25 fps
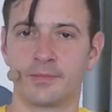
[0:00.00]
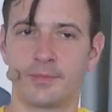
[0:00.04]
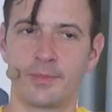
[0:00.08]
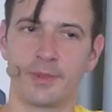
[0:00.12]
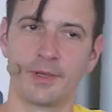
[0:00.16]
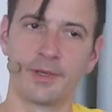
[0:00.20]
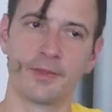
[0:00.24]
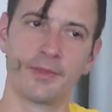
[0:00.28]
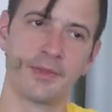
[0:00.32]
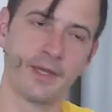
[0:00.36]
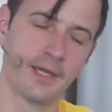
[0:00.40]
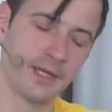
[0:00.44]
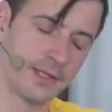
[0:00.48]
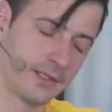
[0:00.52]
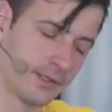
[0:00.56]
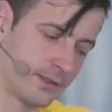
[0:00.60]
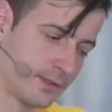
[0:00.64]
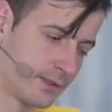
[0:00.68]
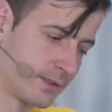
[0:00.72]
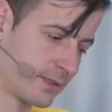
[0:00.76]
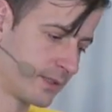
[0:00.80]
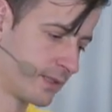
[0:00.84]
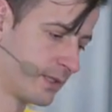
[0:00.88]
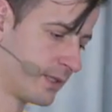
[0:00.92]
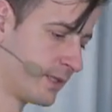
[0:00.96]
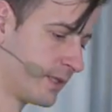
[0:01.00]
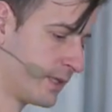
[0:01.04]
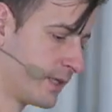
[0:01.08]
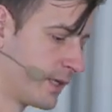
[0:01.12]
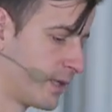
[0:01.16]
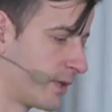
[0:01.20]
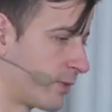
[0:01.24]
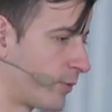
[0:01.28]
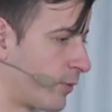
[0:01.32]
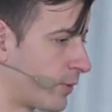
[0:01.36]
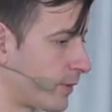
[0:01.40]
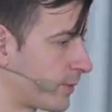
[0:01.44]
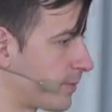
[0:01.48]
but then
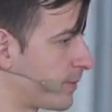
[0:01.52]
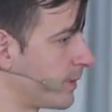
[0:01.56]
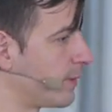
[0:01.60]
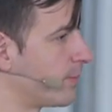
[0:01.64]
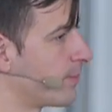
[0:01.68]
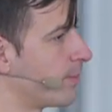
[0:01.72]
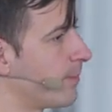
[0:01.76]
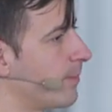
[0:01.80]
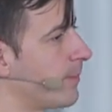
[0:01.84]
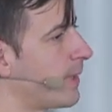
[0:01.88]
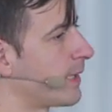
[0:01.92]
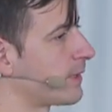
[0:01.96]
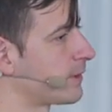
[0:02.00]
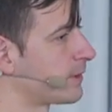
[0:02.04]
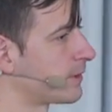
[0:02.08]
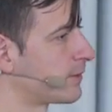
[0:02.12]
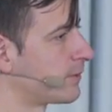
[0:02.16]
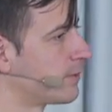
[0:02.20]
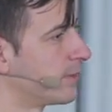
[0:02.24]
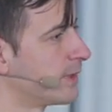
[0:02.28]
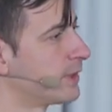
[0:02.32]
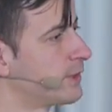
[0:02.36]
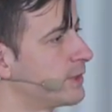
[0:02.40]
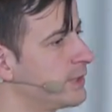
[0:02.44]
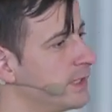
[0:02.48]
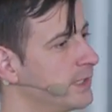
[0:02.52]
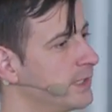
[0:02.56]
it would be much too much